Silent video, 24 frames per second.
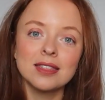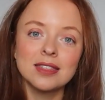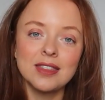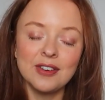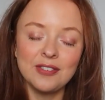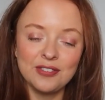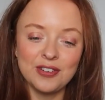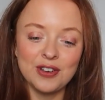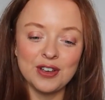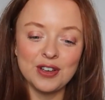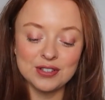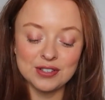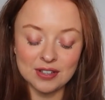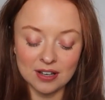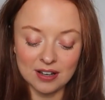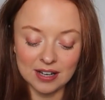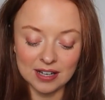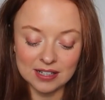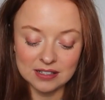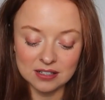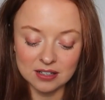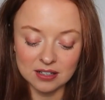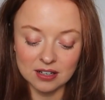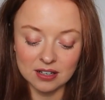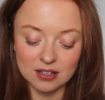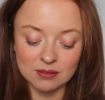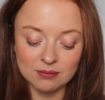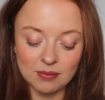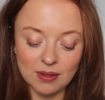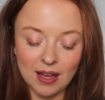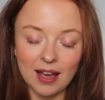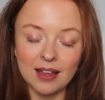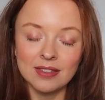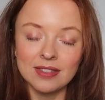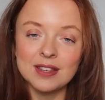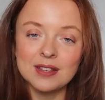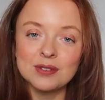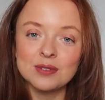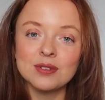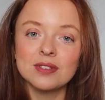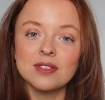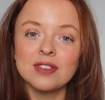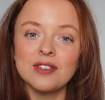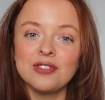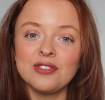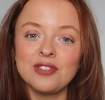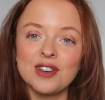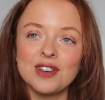the first item, and this was
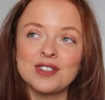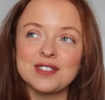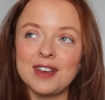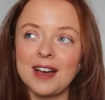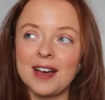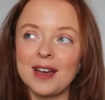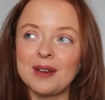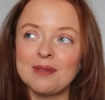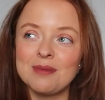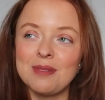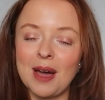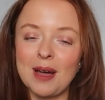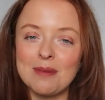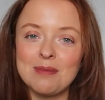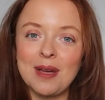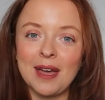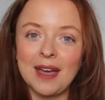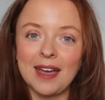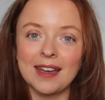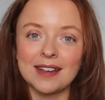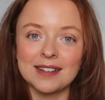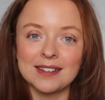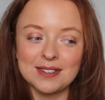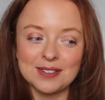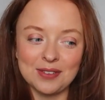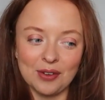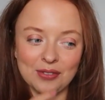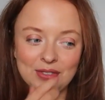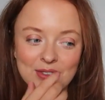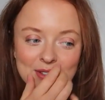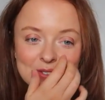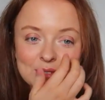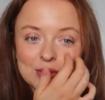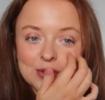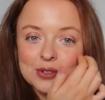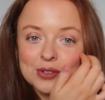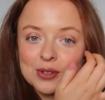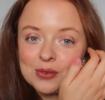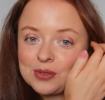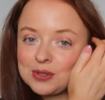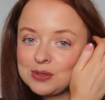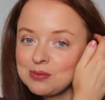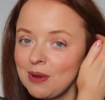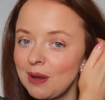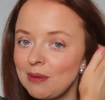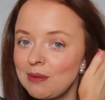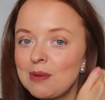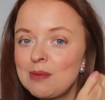the first item that I picked of this order,
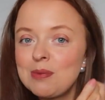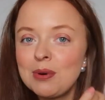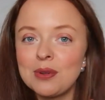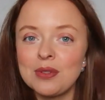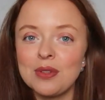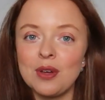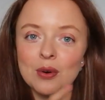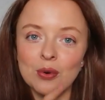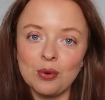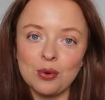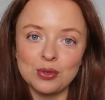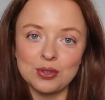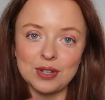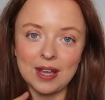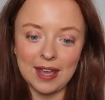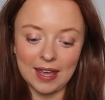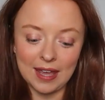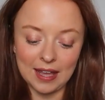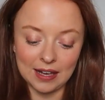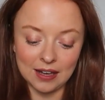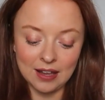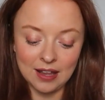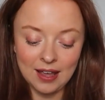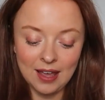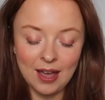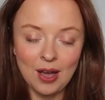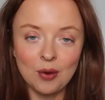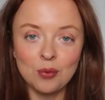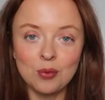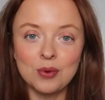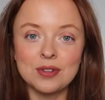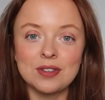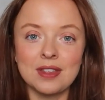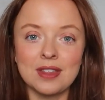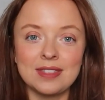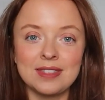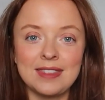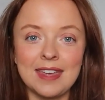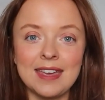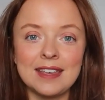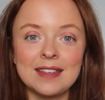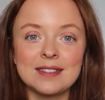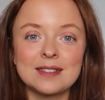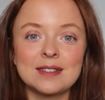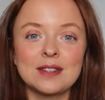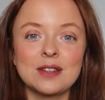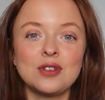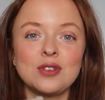which made me put the order in, was
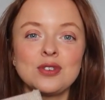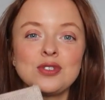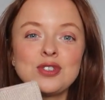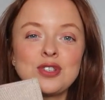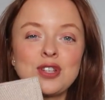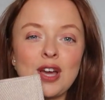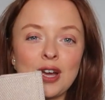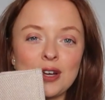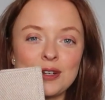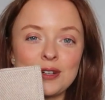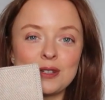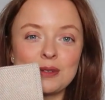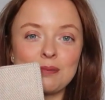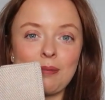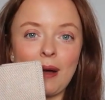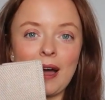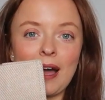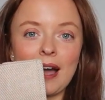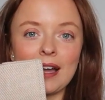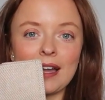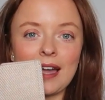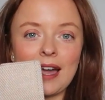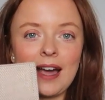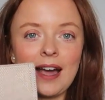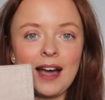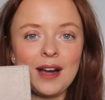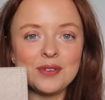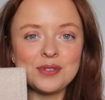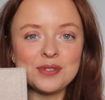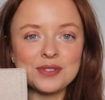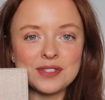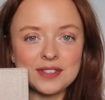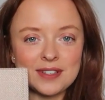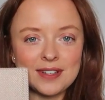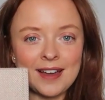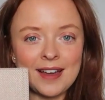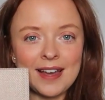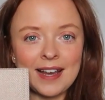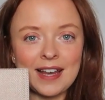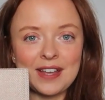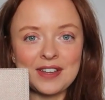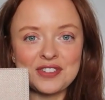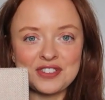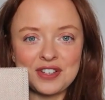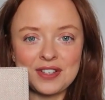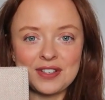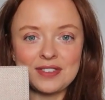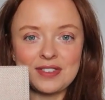this tote bag. How
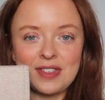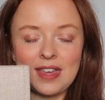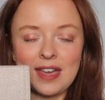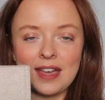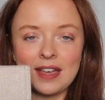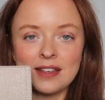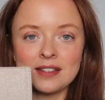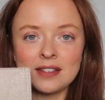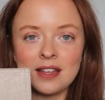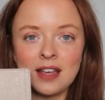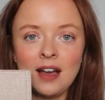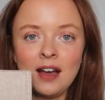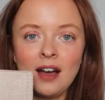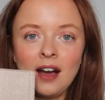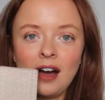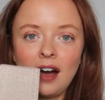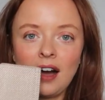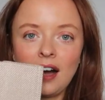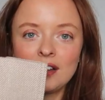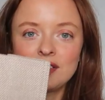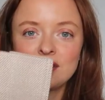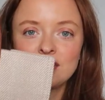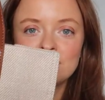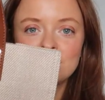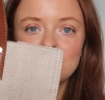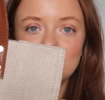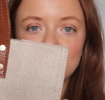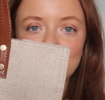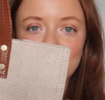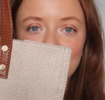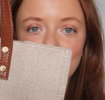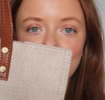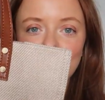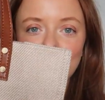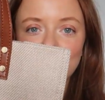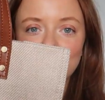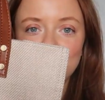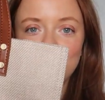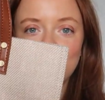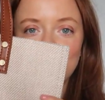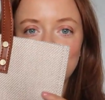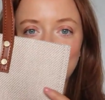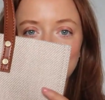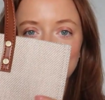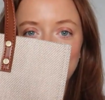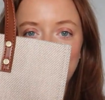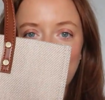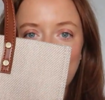stylish is this? I just love
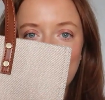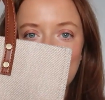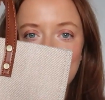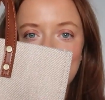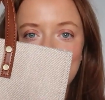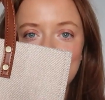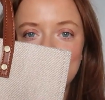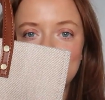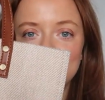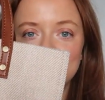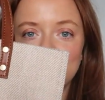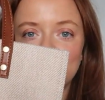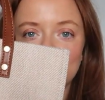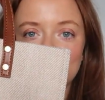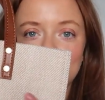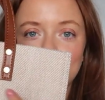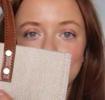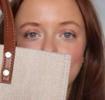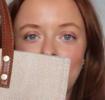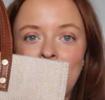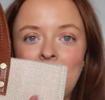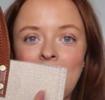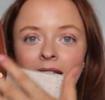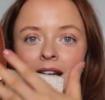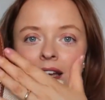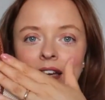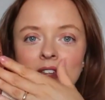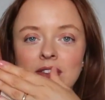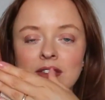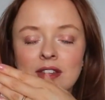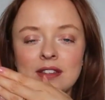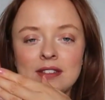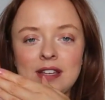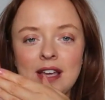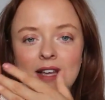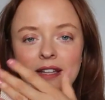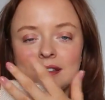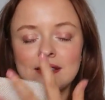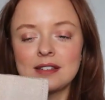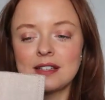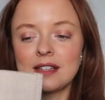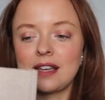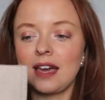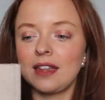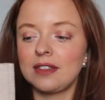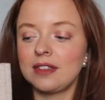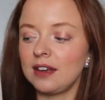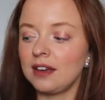the beige and the black and the tan
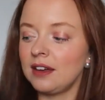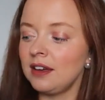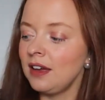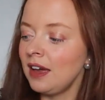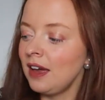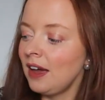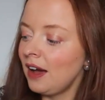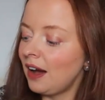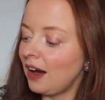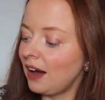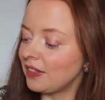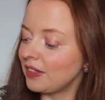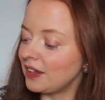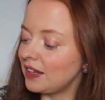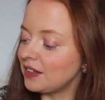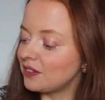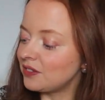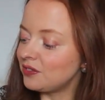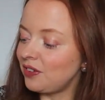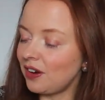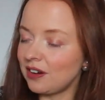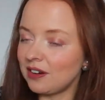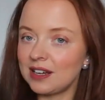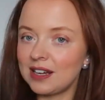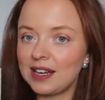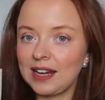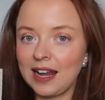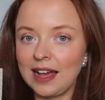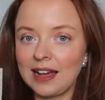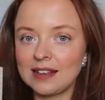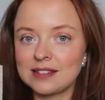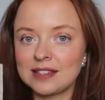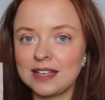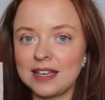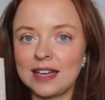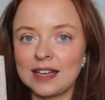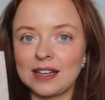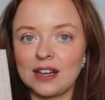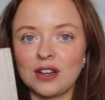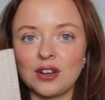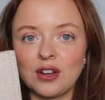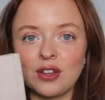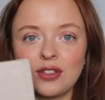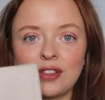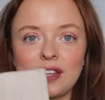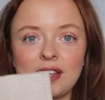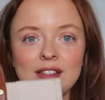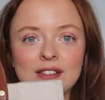together. I think it's very classic. I
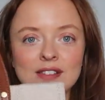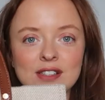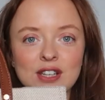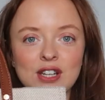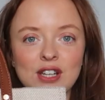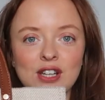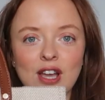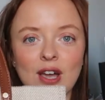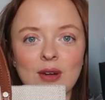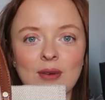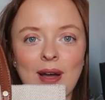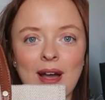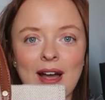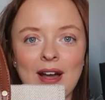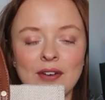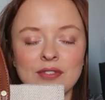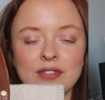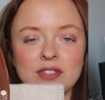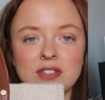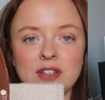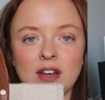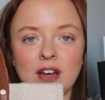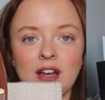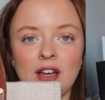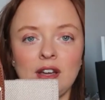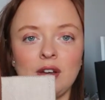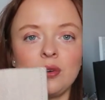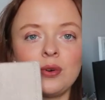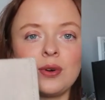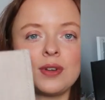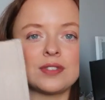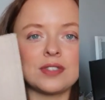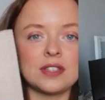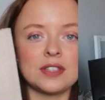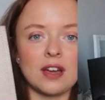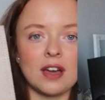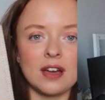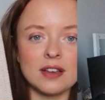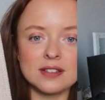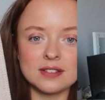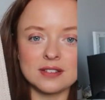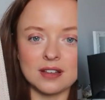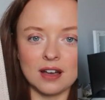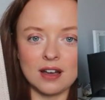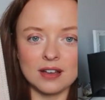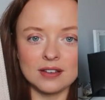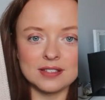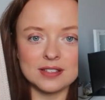don't think it's going to go out of style. It's a nice
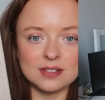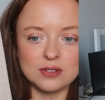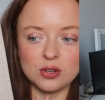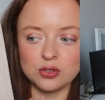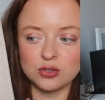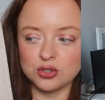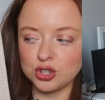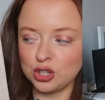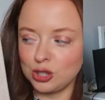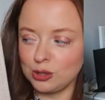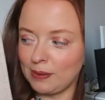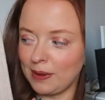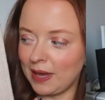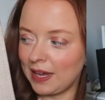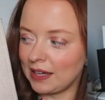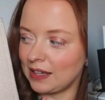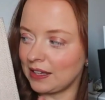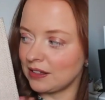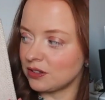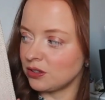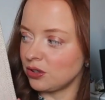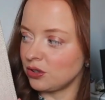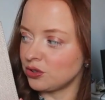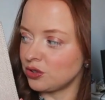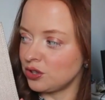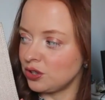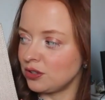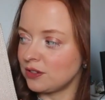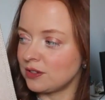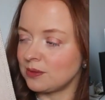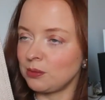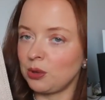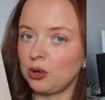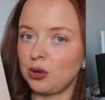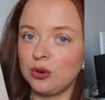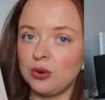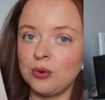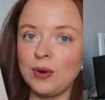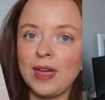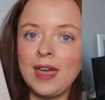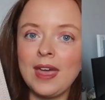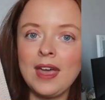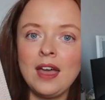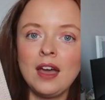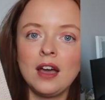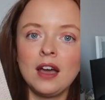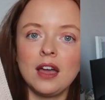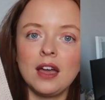size. It's not too big, it's not too small.
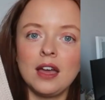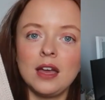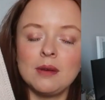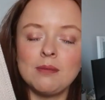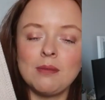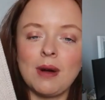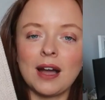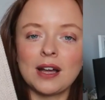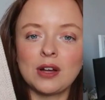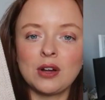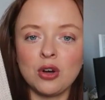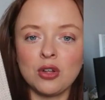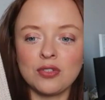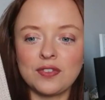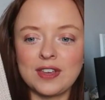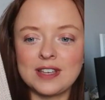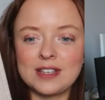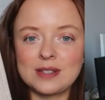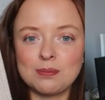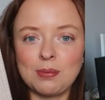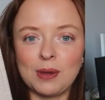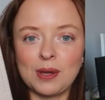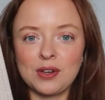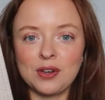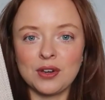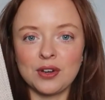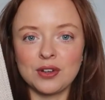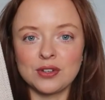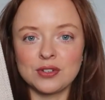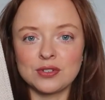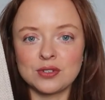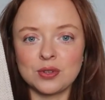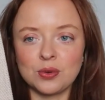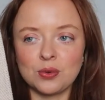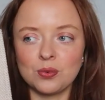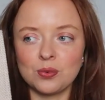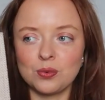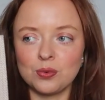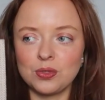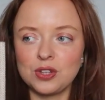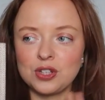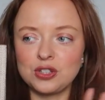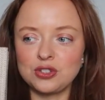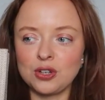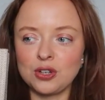I got this because the